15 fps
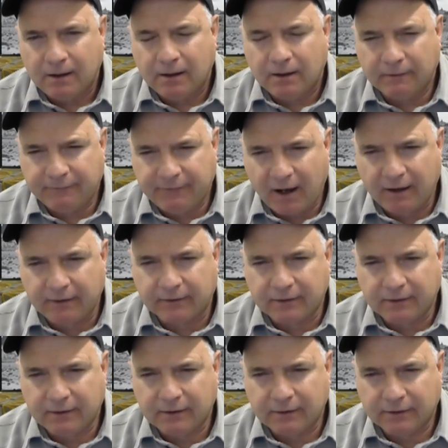Her
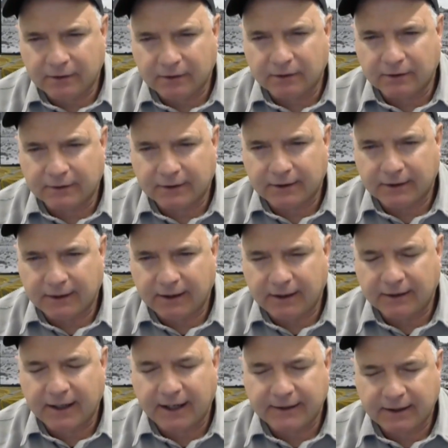father, Kurt,
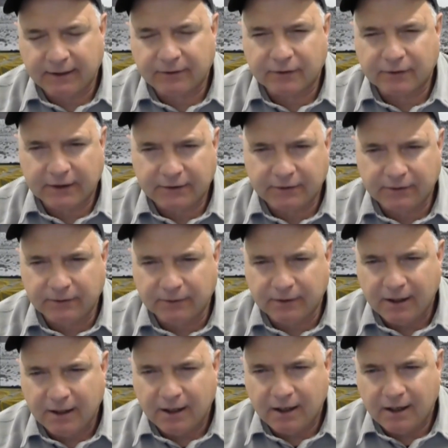in 1932,
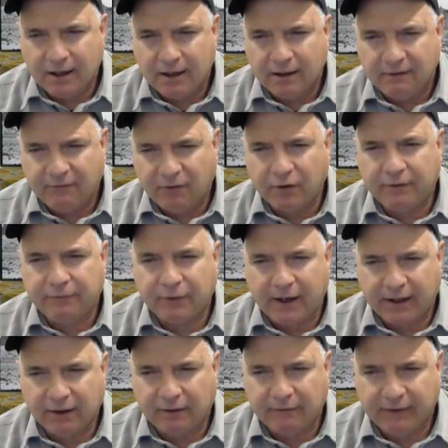voted for
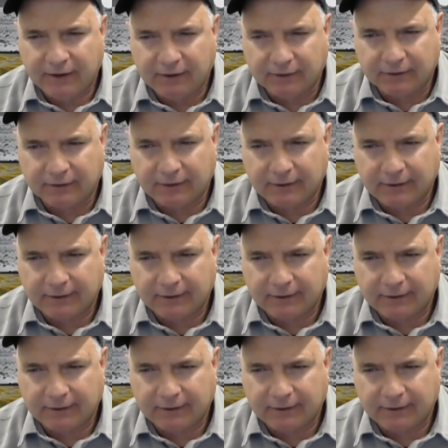Adolf Hitler.